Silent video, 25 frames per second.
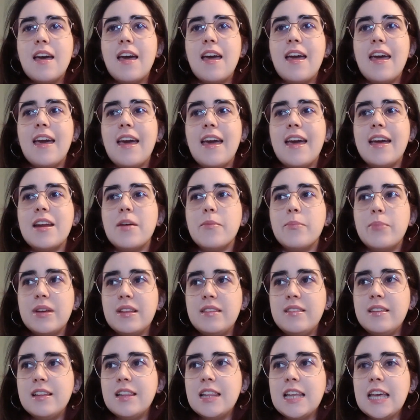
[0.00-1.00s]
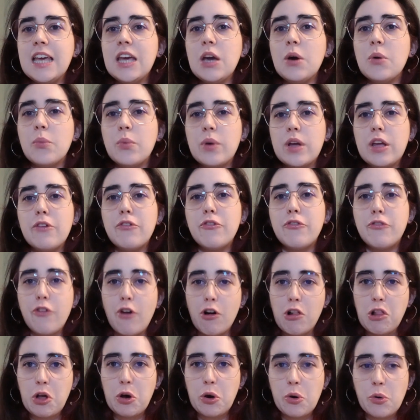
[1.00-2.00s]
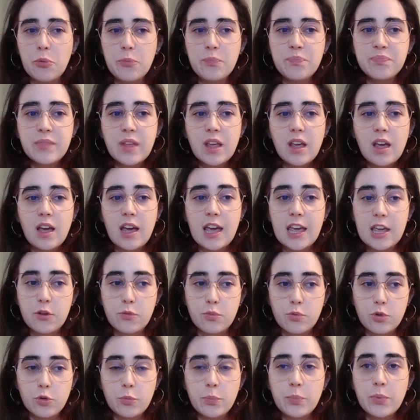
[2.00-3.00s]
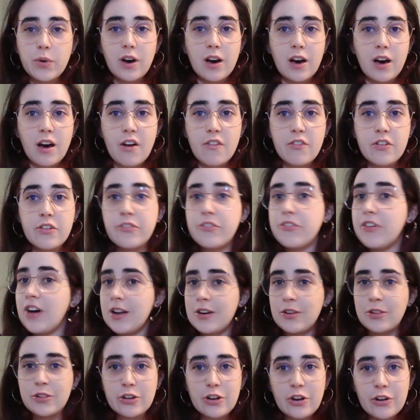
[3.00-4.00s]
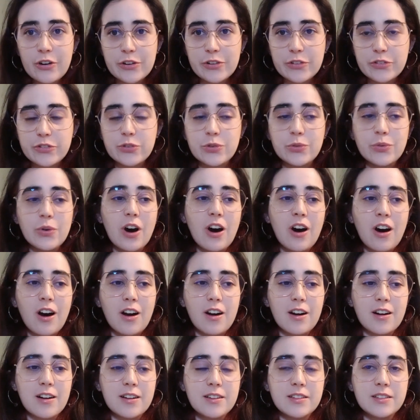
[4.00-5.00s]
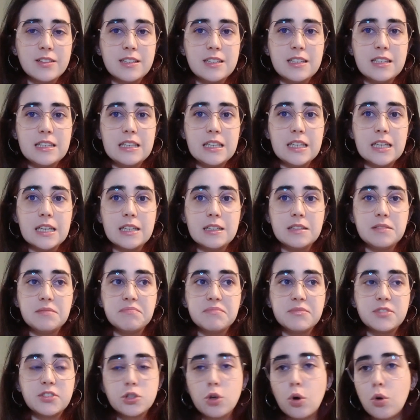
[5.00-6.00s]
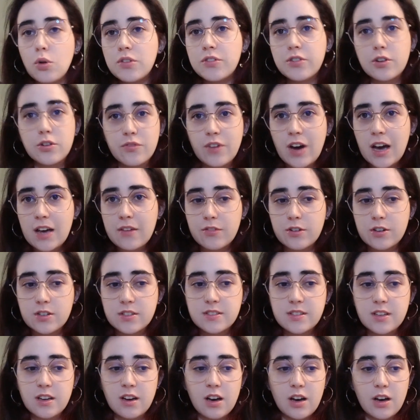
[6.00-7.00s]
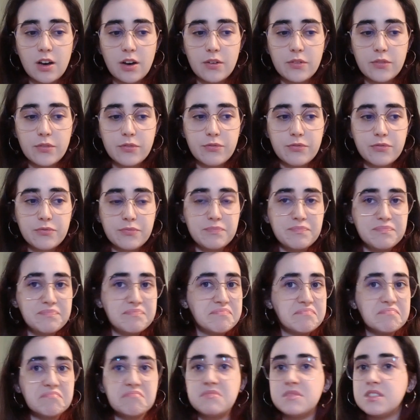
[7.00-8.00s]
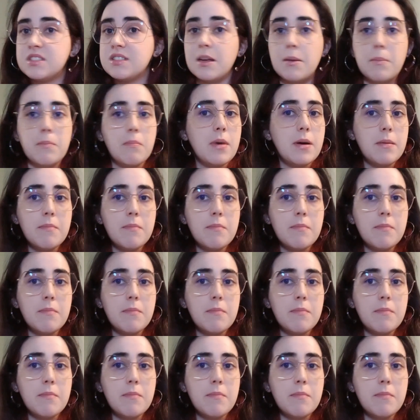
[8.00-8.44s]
and basically we follow a group of final girls who are the sole survivors of some